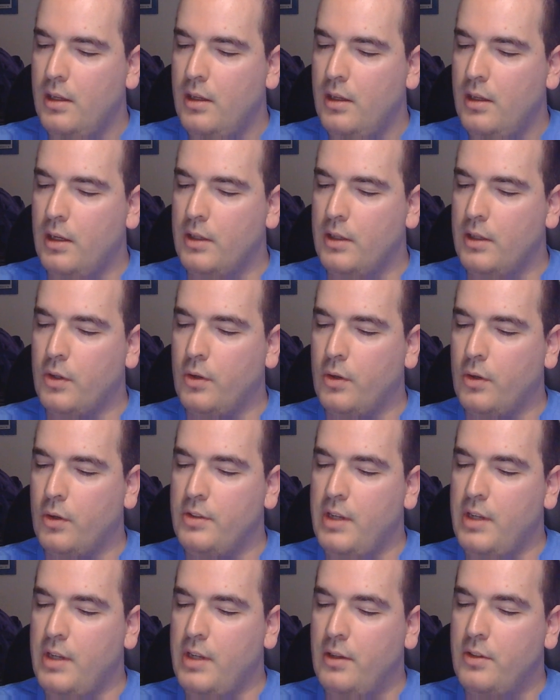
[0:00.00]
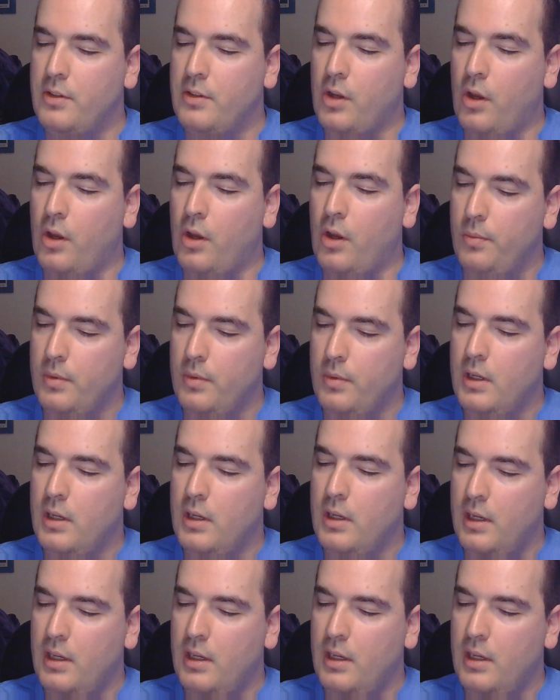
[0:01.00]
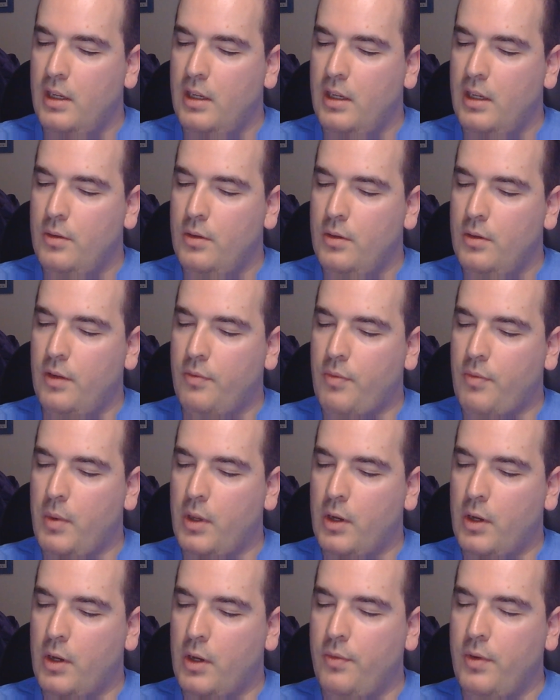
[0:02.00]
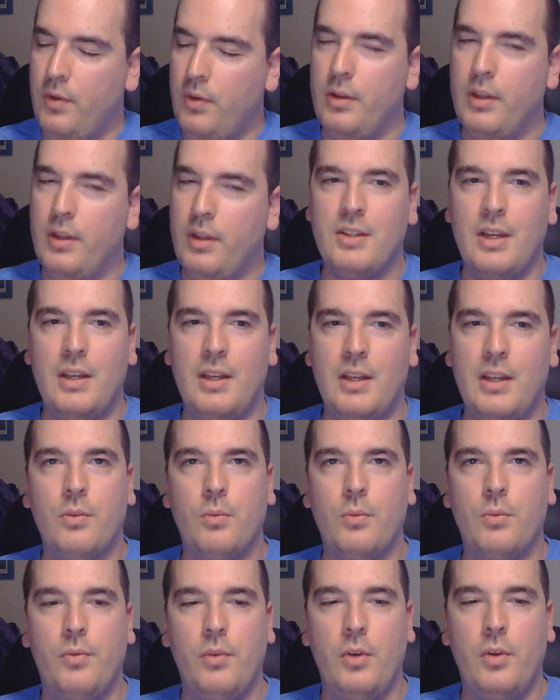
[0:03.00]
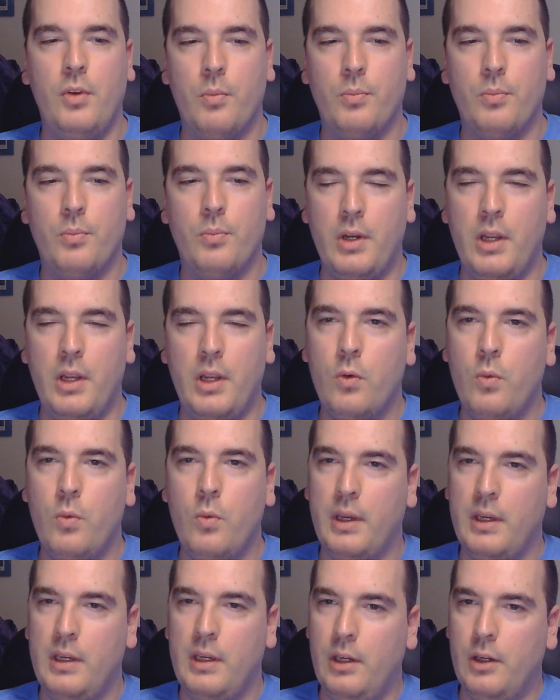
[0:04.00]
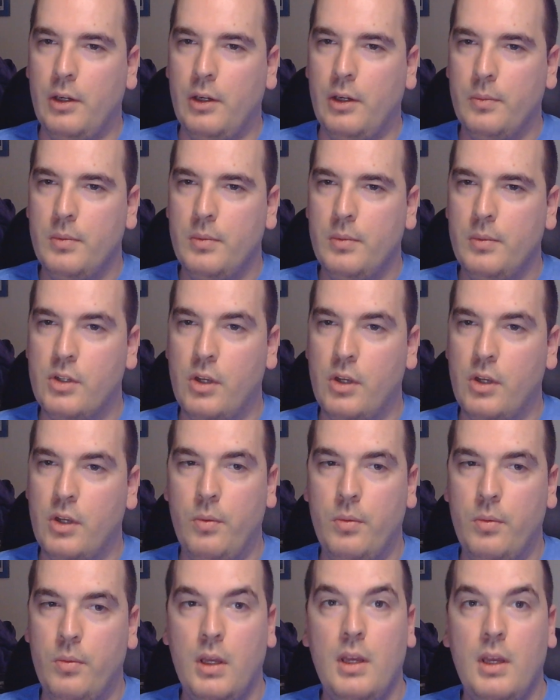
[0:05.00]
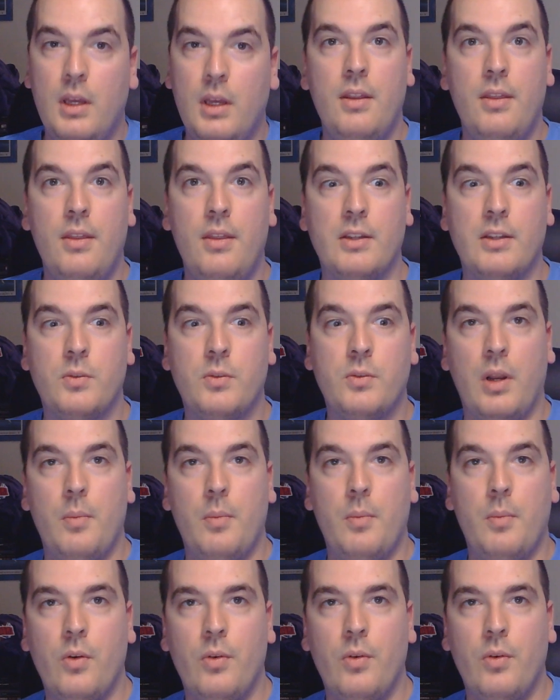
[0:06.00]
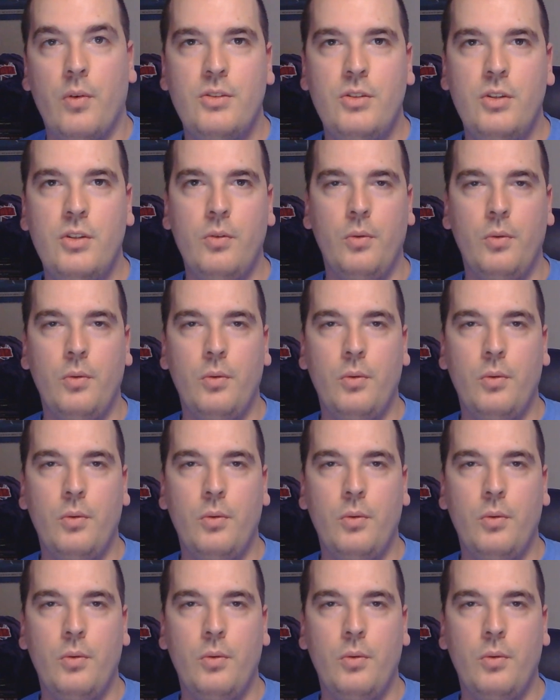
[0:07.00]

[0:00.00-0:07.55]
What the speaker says: a certain date. So if I'm going to review these, I need to review them pretty quick here. So that's what I'm going to do.